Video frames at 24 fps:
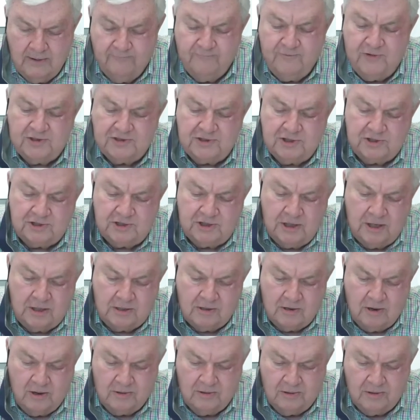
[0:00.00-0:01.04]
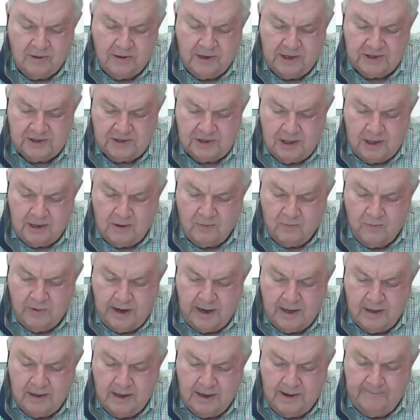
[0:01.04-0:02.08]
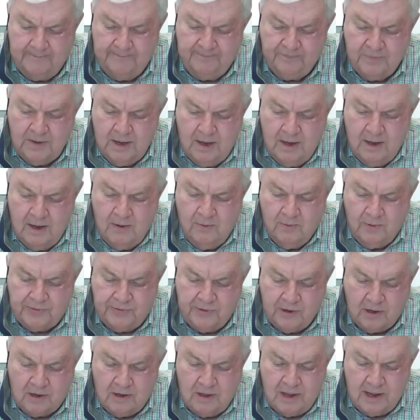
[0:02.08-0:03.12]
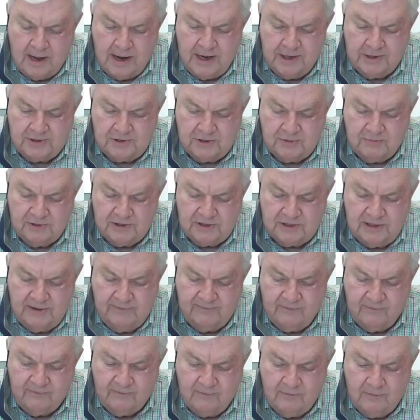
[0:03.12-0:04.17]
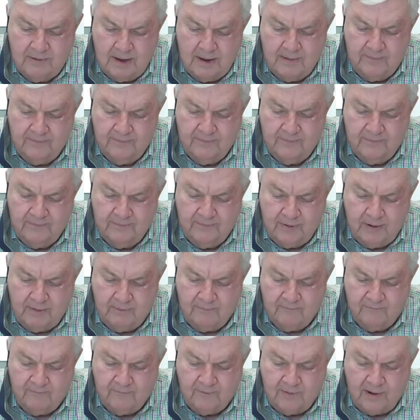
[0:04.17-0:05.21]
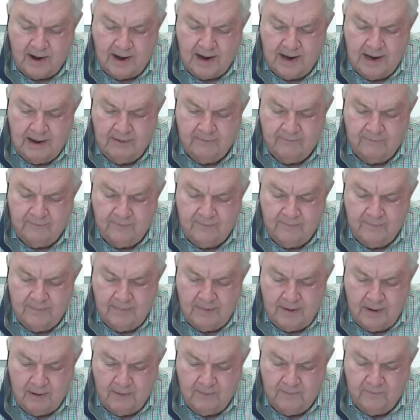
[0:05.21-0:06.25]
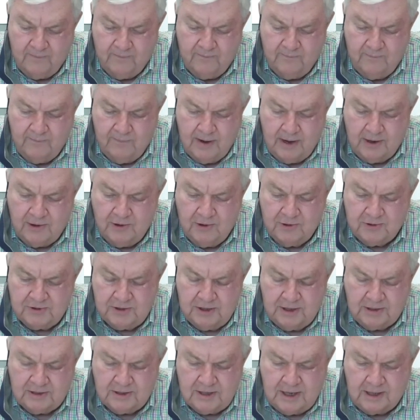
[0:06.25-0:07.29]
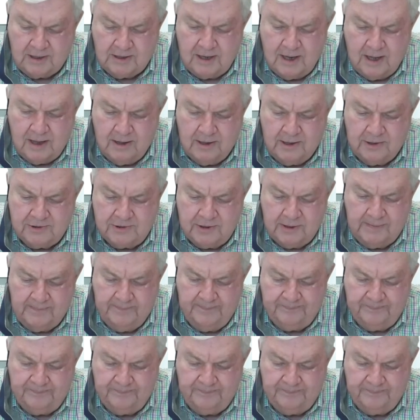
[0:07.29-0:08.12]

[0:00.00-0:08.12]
visits the Adult Learning Center weekly with their clients to receive a variety of help in using technology.